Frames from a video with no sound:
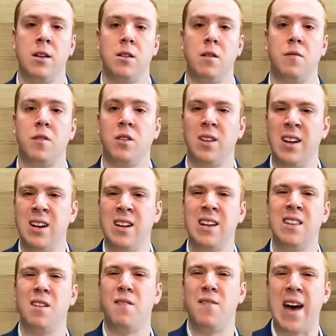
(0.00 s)
the validity
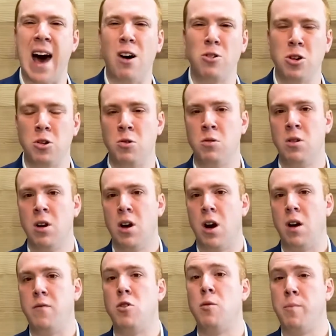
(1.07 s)
and the value
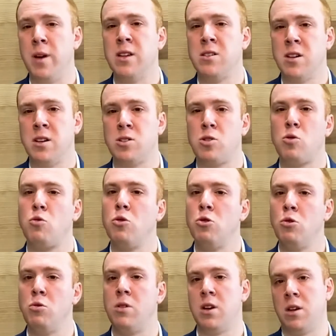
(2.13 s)
of your business
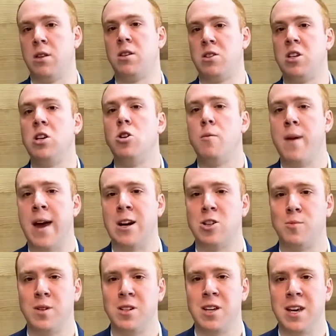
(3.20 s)
through the senior
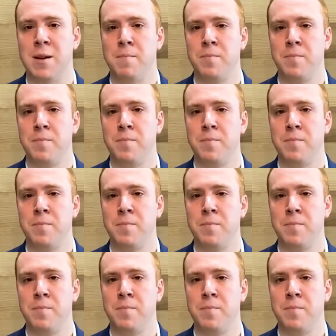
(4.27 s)
management team.